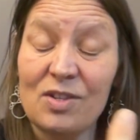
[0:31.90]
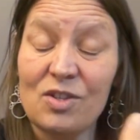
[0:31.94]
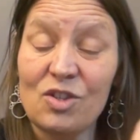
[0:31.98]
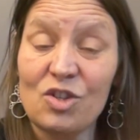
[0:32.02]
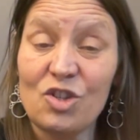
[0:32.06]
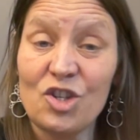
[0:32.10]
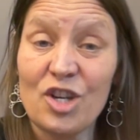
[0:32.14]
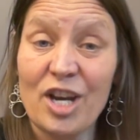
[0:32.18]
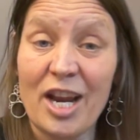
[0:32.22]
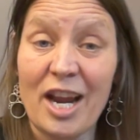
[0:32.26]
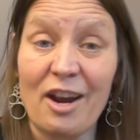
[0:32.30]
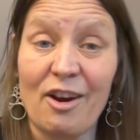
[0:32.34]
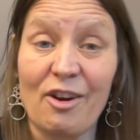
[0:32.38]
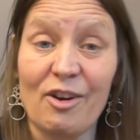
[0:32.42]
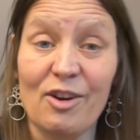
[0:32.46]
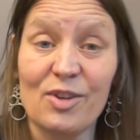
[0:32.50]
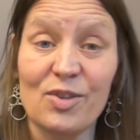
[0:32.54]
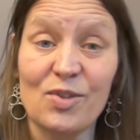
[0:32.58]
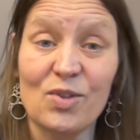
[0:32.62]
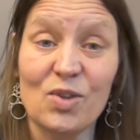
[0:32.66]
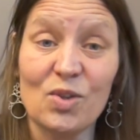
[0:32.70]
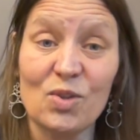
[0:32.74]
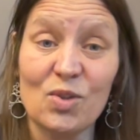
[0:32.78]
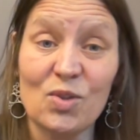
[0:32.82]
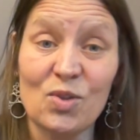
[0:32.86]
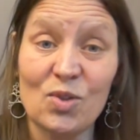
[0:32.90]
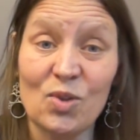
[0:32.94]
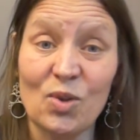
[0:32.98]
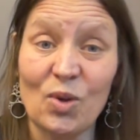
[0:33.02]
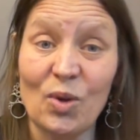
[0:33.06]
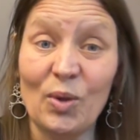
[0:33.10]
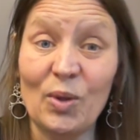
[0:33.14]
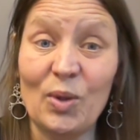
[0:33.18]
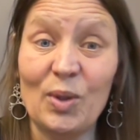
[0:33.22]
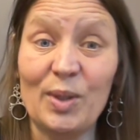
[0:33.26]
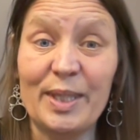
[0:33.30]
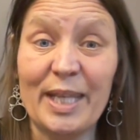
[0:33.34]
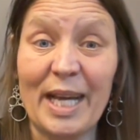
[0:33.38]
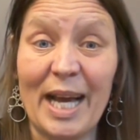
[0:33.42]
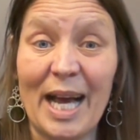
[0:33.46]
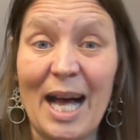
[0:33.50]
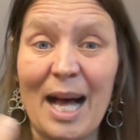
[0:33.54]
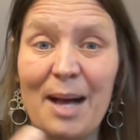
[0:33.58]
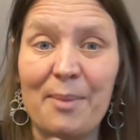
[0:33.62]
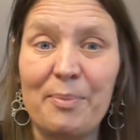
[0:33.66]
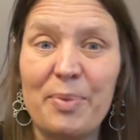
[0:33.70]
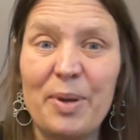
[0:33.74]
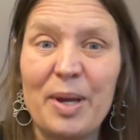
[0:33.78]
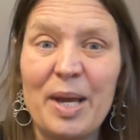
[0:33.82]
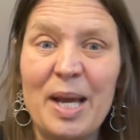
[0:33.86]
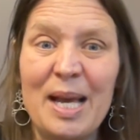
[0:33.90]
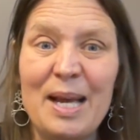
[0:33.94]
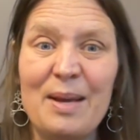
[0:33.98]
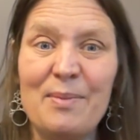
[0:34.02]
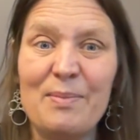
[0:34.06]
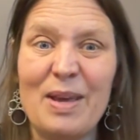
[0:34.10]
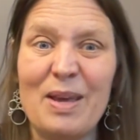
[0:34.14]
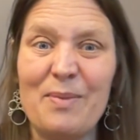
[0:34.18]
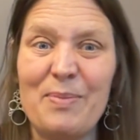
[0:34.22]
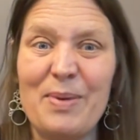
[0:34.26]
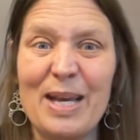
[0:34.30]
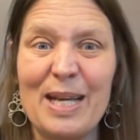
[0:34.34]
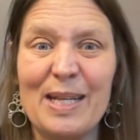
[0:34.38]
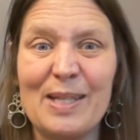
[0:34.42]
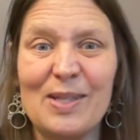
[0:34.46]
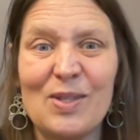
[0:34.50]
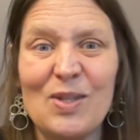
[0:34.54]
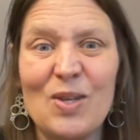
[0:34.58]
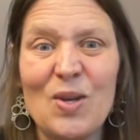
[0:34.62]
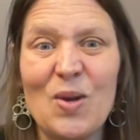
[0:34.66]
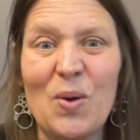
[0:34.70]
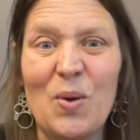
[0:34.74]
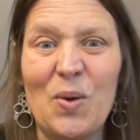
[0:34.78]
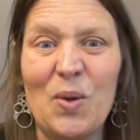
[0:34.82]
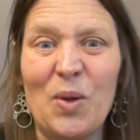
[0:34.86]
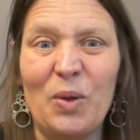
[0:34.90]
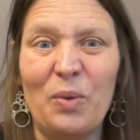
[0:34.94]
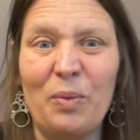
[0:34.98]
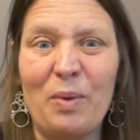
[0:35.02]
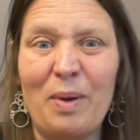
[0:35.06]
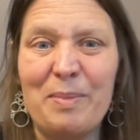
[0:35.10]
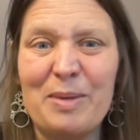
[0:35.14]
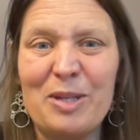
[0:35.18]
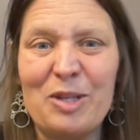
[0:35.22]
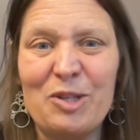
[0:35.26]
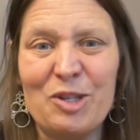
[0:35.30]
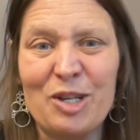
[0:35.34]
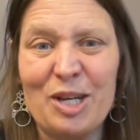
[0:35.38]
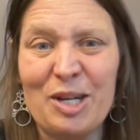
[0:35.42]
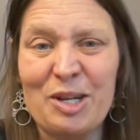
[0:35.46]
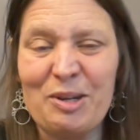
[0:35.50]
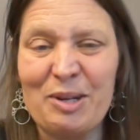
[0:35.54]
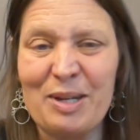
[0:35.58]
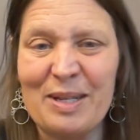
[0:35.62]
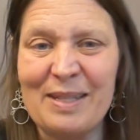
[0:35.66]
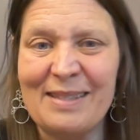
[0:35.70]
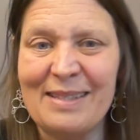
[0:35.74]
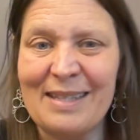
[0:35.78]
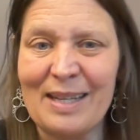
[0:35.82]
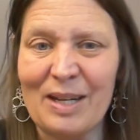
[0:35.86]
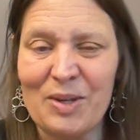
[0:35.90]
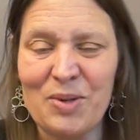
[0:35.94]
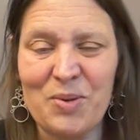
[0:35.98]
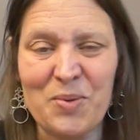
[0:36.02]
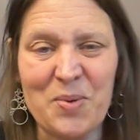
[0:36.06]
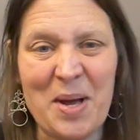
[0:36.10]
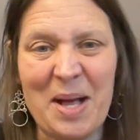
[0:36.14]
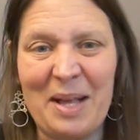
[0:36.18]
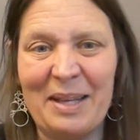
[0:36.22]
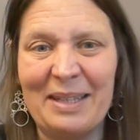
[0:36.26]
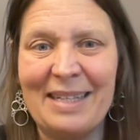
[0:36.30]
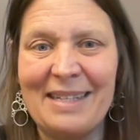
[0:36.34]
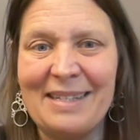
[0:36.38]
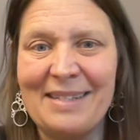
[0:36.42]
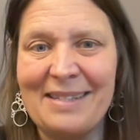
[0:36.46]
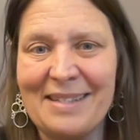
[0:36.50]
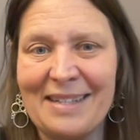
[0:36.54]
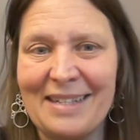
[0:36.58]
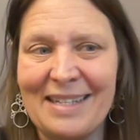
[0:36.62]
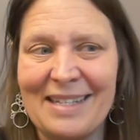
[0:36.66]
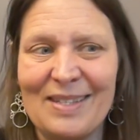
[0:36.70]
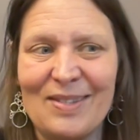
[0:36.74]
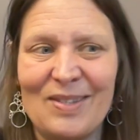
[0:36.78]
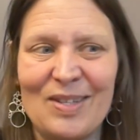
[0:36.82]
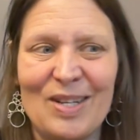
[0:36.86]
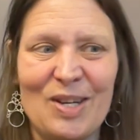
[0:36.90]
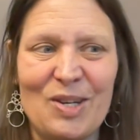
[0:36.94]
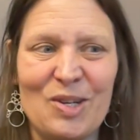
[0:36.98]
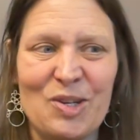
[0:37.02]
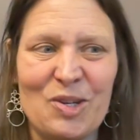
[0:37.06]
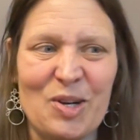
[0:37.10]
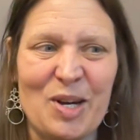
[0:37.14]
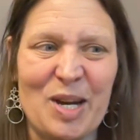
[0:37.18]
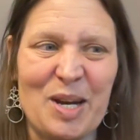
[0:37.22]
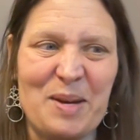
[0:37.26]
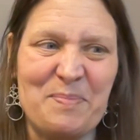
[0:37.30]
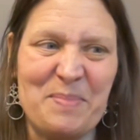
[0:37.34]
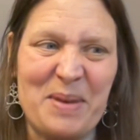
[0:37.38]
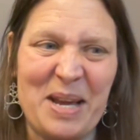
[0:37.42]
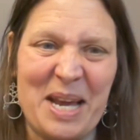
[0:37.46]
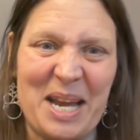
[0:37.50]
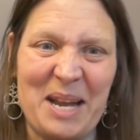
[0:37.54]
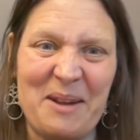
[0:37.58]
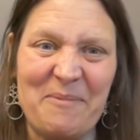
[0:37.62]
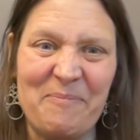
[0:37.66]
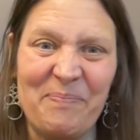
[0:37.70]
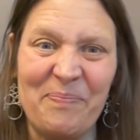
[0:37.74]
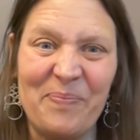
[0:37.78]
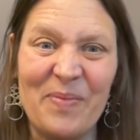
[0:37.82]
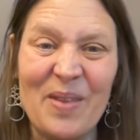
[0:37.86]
chairs circled up. Maybe it's the old women's gender and sexuality studies teacher in me.